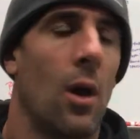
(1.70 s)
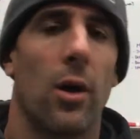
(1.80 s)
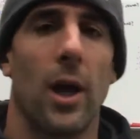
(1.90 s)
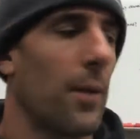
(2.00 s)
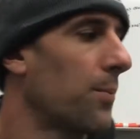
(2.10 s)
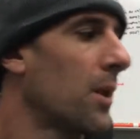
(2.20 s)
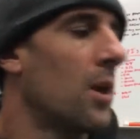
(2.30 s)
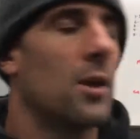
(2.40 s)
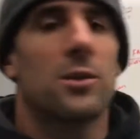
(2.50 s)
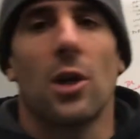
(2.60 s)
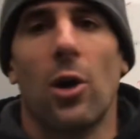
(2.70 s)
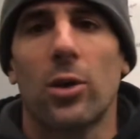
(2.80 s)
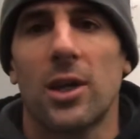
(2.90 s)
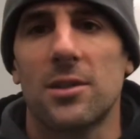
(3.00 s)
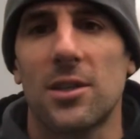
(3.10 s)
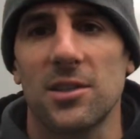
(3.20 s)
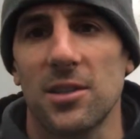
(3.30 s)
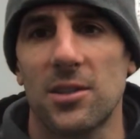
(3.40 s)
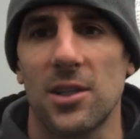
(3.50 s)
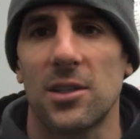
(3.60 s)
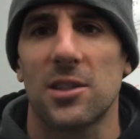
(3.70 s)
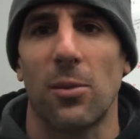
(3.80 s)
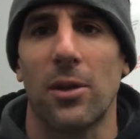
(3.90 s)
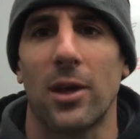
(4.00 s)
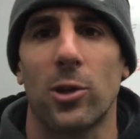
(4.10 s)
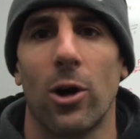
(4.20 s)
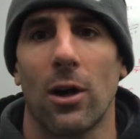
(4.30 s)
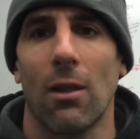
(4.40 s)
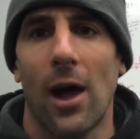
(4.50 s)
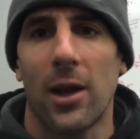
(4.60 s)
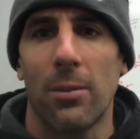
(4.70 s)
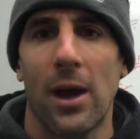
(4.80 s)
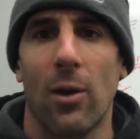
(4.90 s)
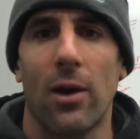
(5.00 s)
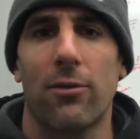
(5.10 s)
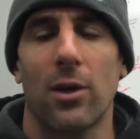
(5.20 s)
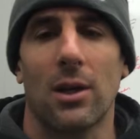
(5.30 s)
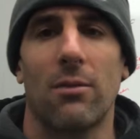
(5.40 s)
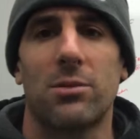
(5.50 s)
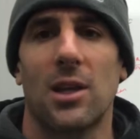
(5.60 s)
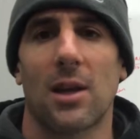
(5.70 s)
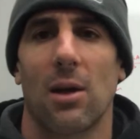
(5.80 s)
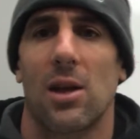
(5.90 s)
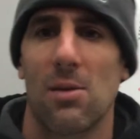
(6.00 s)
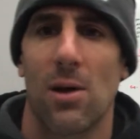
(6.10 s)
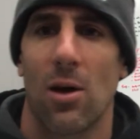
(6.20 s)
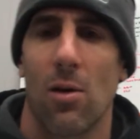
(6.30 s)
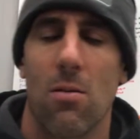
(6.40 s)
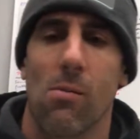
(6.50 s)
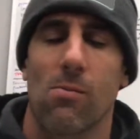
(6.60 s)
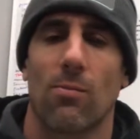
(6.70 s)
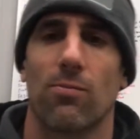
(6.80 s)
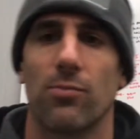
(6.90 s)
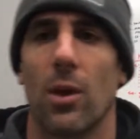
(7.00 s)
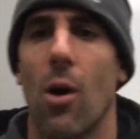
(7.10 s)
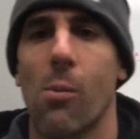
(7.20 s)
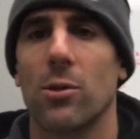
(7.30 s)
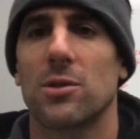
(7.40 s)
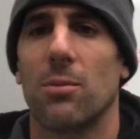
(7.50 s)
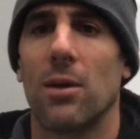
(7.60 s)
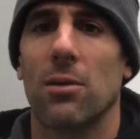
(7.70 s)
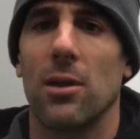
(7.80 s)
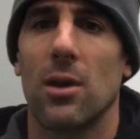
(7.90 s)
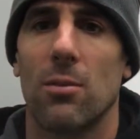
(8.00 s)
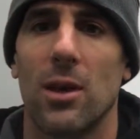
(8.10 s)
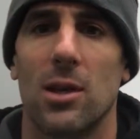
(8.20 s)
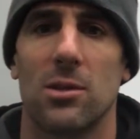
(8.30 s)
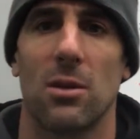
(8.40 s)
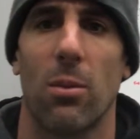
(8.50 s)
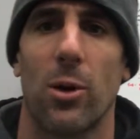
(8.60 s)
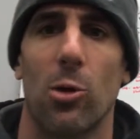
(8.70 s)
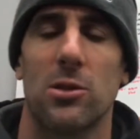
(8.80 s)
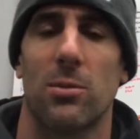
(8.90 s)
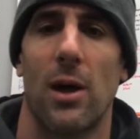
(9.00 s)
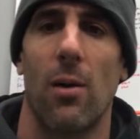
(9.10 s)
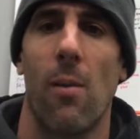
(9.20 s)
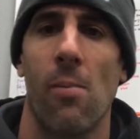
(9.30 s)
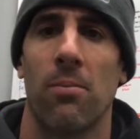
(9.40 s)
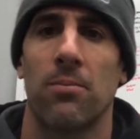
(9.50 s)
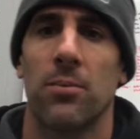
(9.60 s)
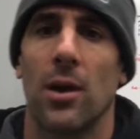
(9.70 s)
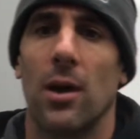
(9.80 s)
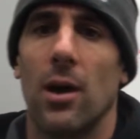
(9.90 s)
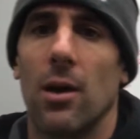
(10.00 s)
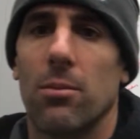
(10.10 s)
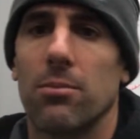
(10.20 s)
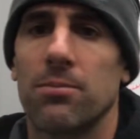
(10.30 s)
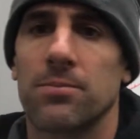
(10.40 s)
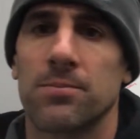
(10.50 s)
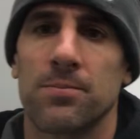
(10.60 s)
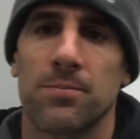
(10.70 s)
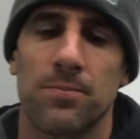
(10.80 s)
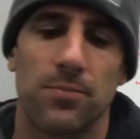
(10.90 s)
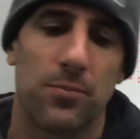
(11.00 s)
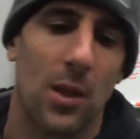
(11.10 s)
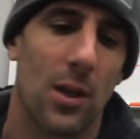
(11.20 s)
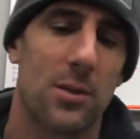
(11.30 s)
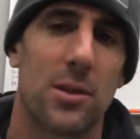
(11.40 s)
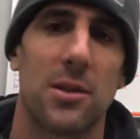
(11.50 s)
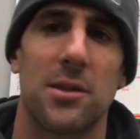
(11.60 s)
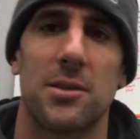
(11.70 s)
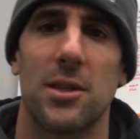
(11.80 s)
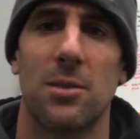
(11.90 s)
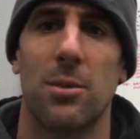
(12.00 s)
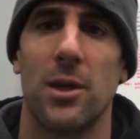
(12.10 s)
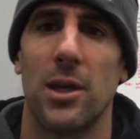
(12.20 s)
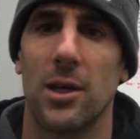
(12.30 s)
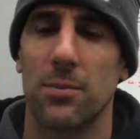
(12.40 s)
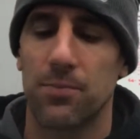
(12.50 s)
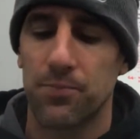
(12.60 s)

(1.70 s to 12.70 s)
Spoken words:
Okay, so consistency is something I talk a lot about. I feel like I'm sending out email almost monthly or making some type of post about um, consistency being